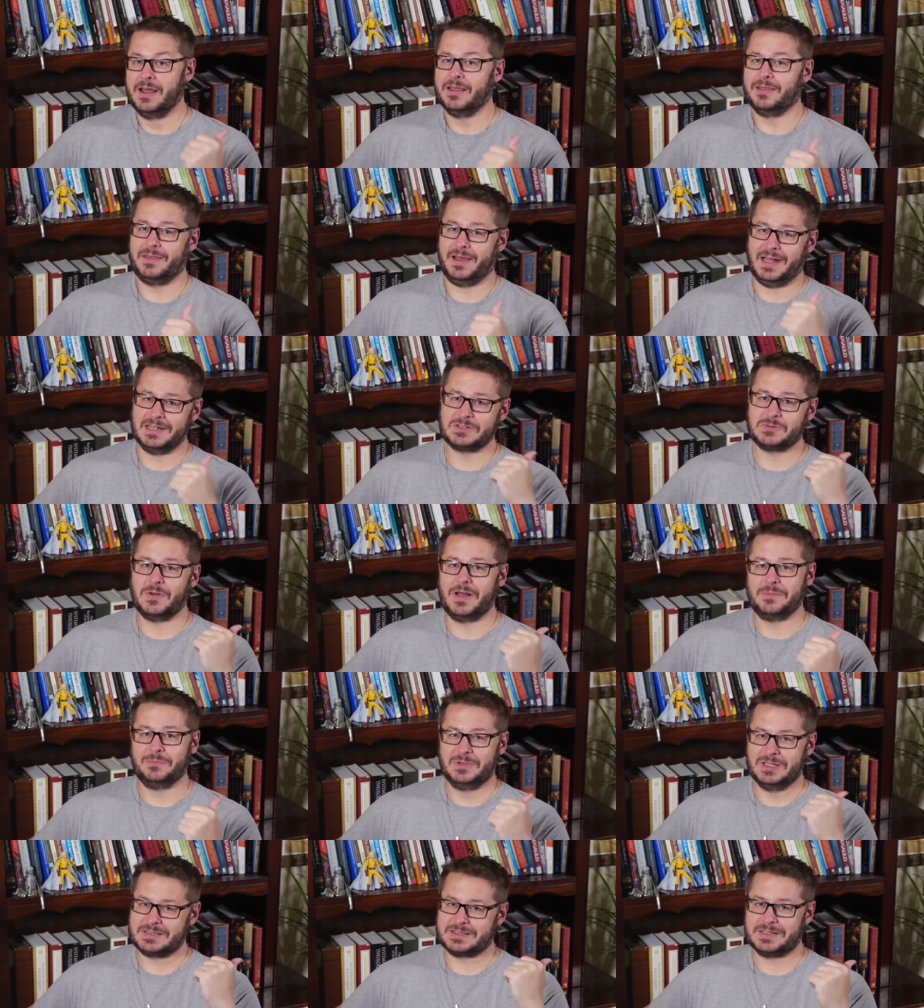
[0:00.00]
That's why
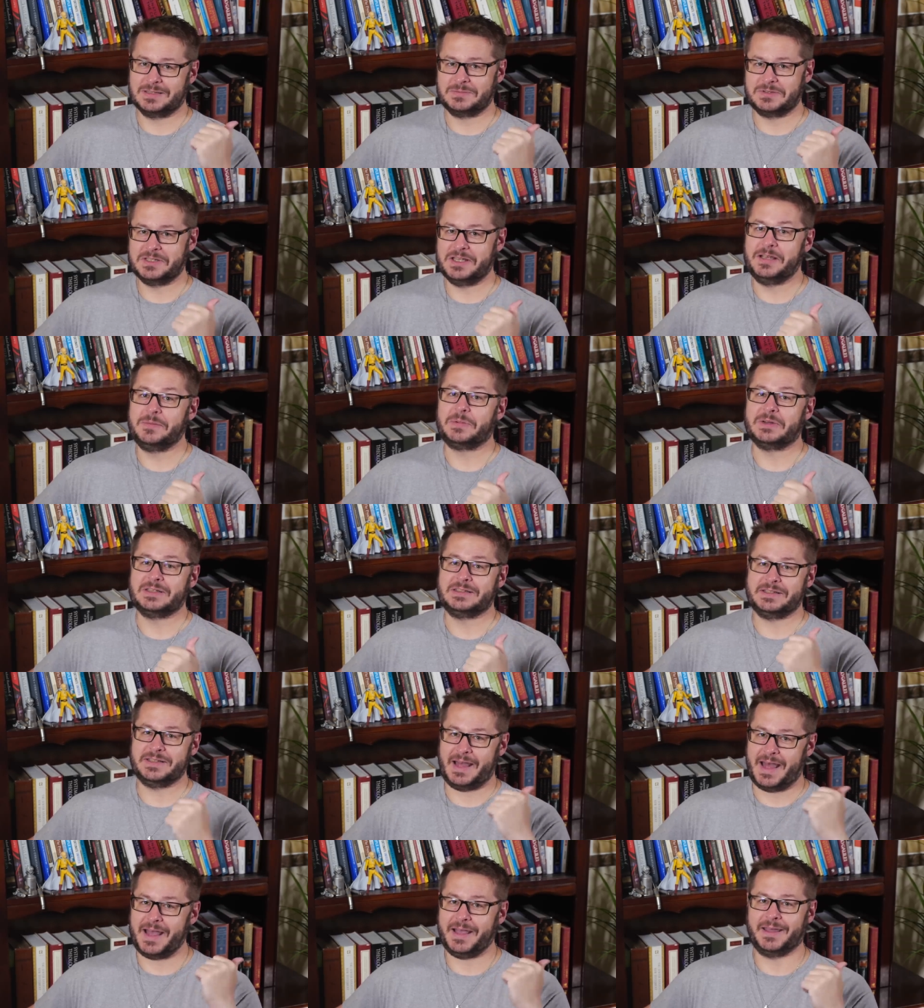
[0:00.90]
Muslims keep
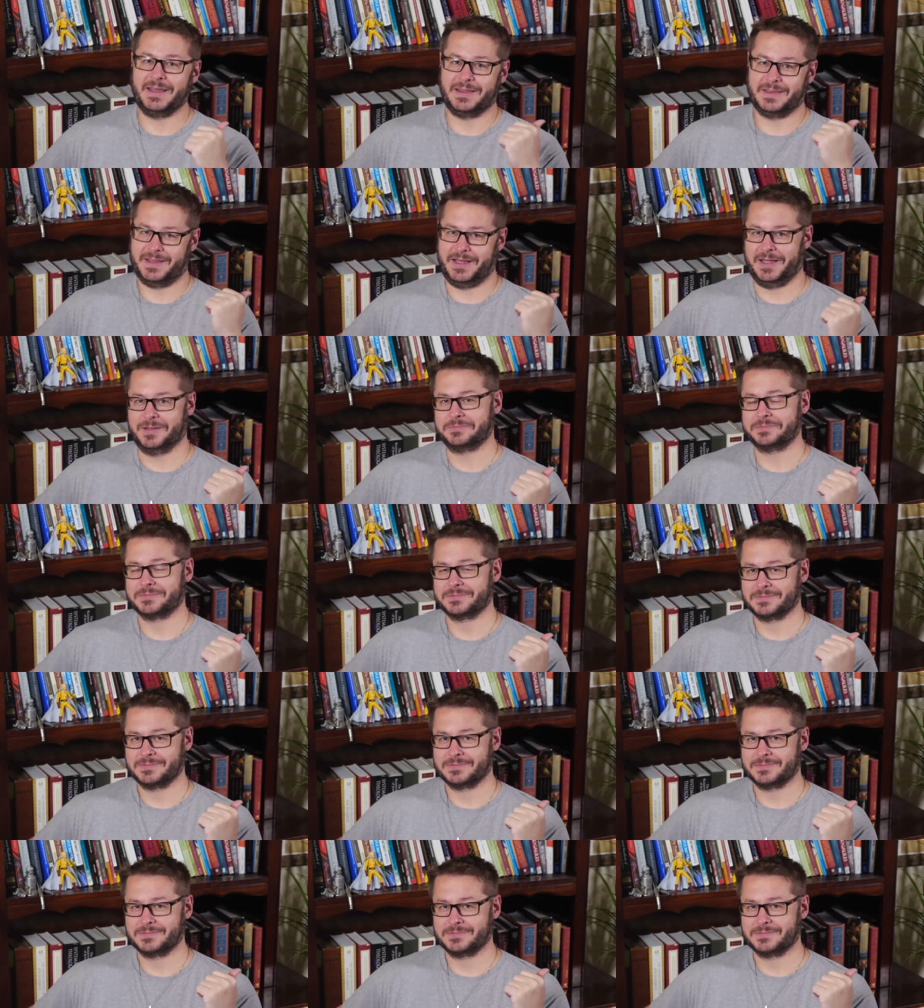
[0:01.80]
attacking them.